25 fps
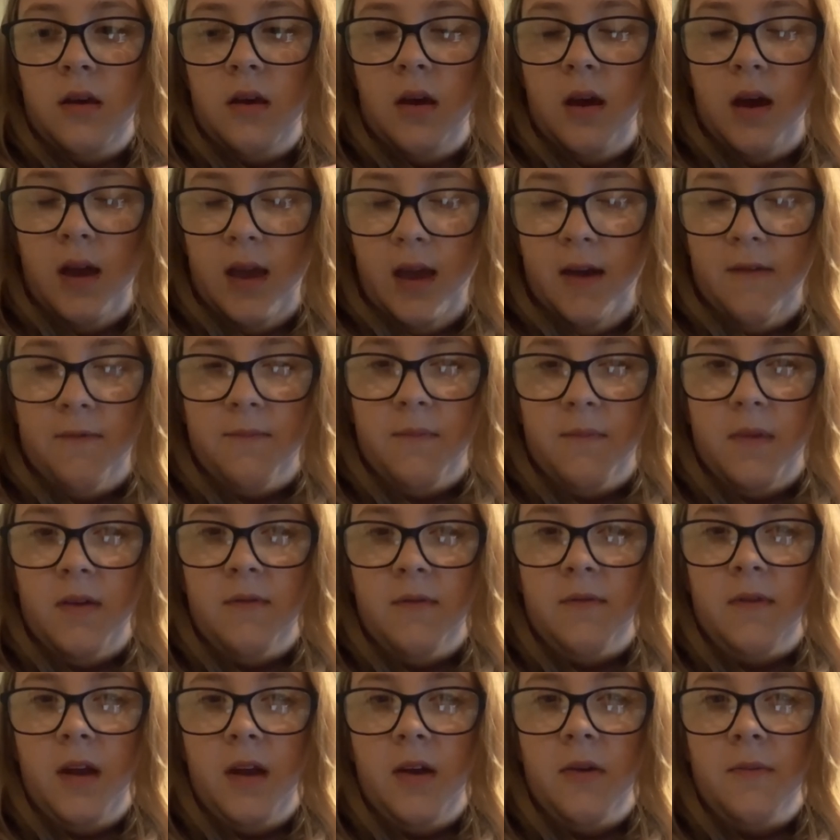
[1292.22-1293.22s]
I have
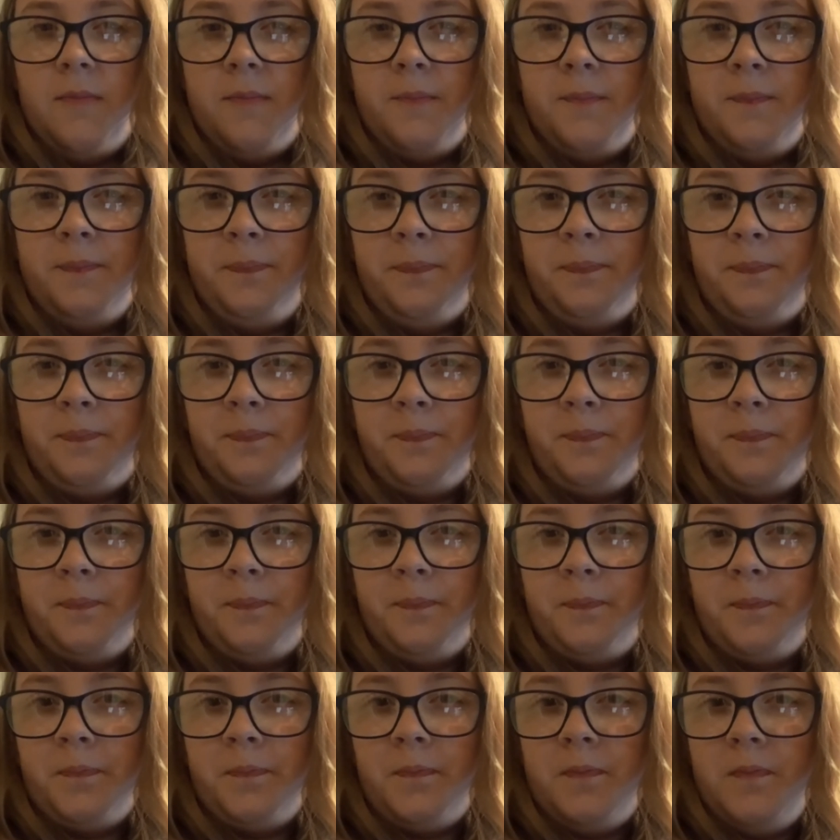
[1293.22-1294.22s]
moved out.
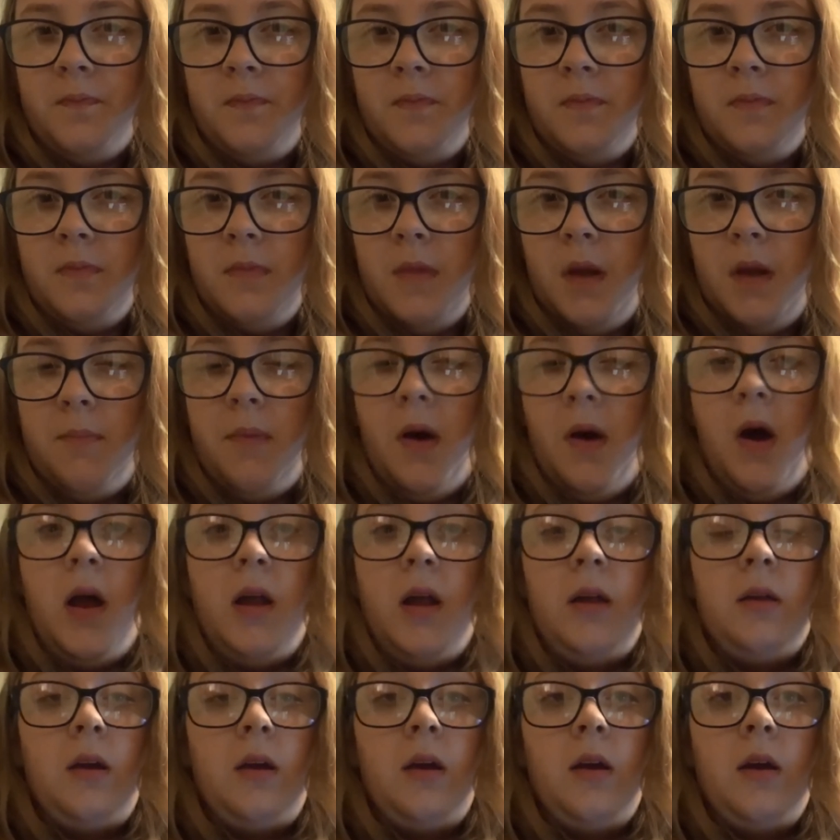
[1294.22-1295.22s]
But
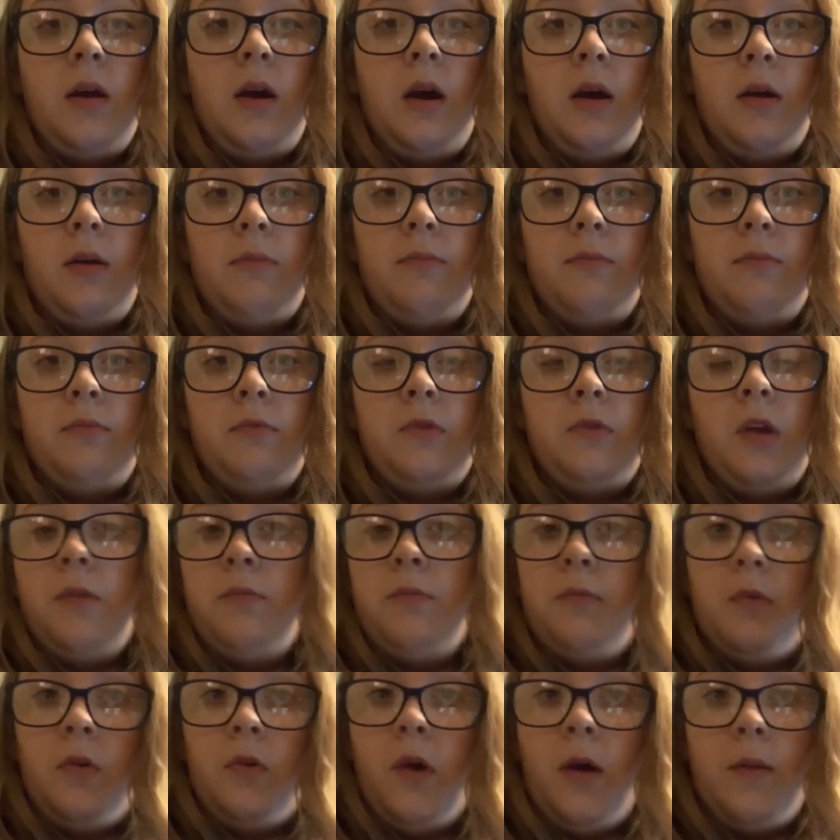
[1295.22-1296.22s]
I
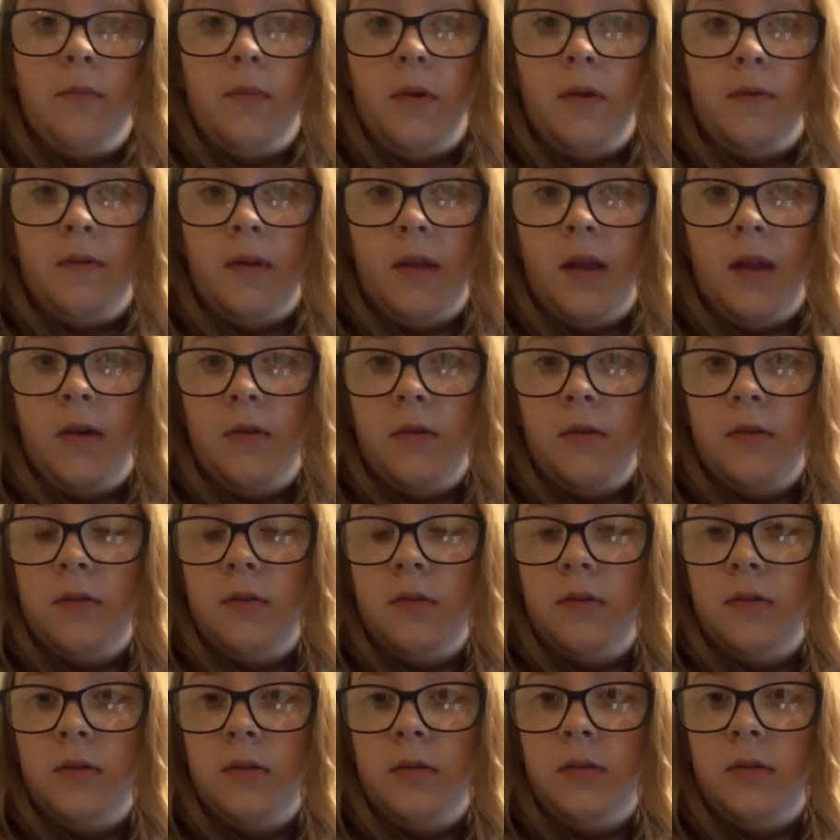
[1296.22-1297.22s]
don't regret moving out.
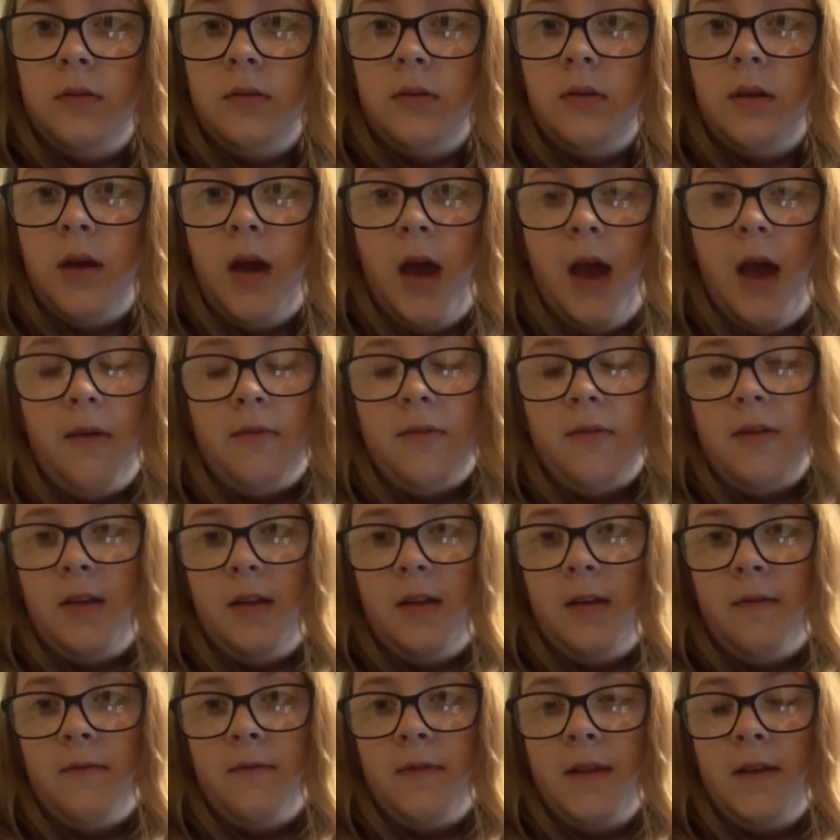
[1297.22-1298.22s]
I
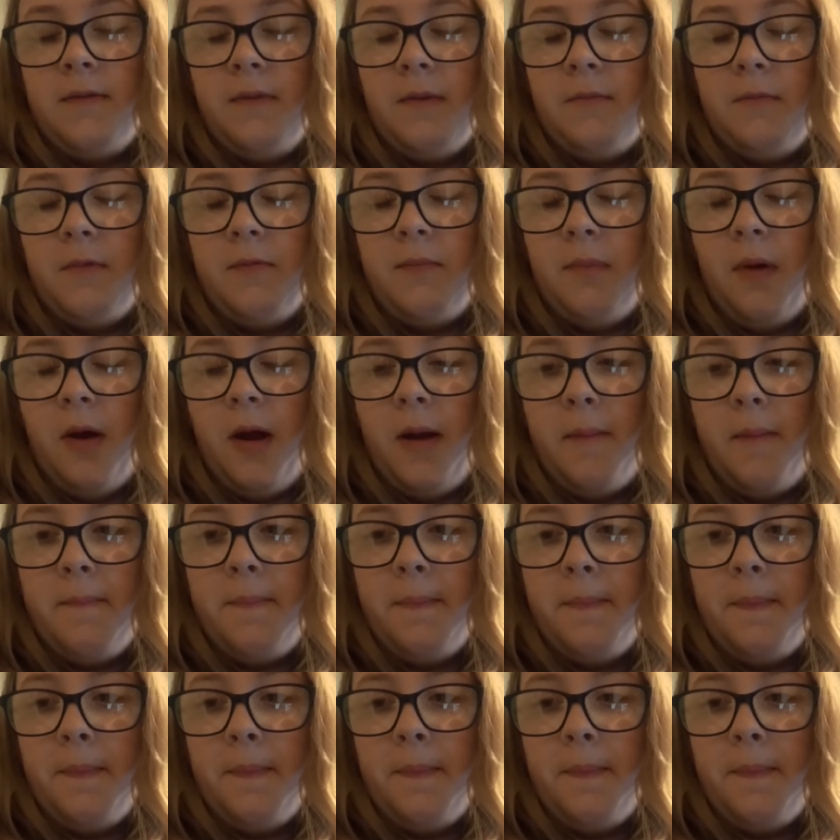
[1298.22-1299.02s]
absolutely love living with Brett.